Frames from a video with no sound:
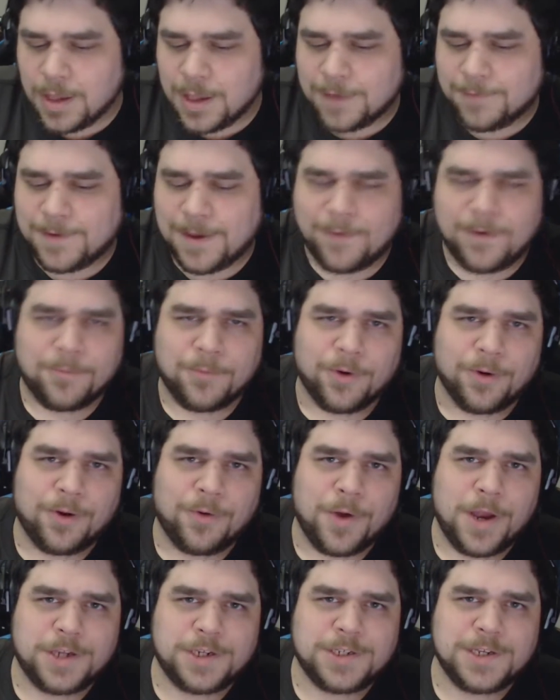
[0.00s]
If you have any more
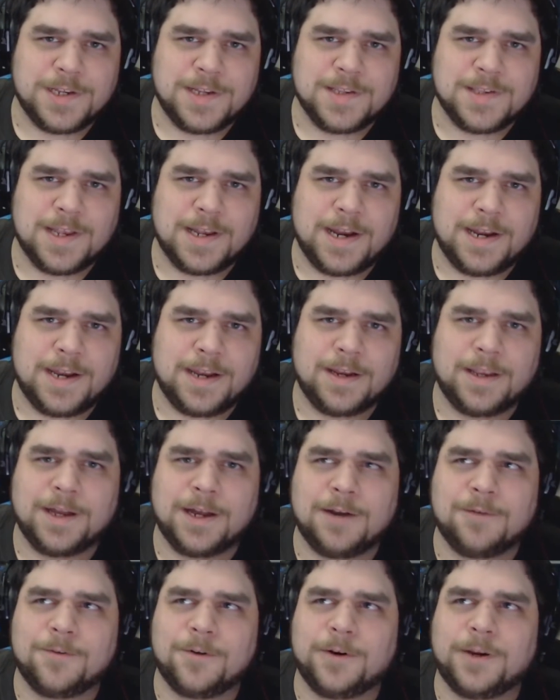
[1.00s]
questions that I didn't
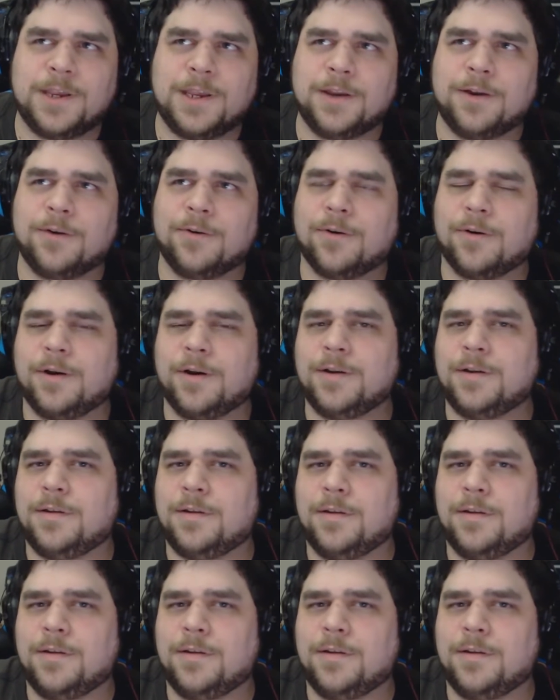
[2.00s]
cover here or on